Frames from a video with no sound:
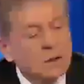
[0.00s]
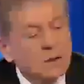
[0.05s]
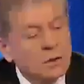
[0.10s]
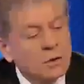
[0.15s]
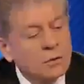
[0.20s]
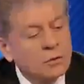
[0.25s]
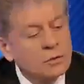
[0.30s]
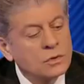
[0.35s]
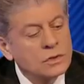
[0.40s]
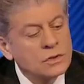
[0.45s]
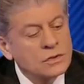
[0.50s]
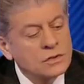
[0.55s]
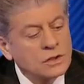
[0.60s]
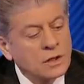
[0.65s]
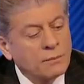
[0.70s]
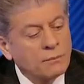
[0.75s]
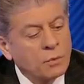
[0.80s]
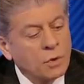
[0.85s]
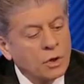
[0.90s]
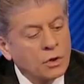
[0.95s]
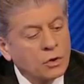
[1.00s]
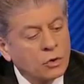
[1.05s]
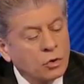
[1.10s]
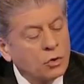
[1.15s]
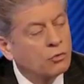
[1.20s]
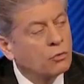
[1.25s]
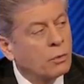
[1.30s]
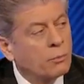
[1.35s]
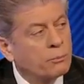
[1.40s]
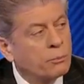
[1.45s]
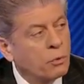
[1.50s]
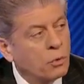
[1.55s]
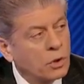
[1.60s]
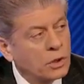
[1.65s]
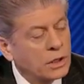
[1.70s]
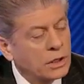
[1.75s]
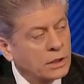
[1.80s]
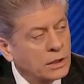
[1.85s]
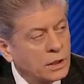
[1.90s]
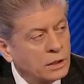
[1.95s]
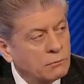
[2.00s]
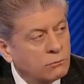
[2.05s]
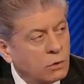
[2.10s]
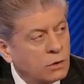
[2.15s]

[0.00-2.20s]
known to someone who reported it,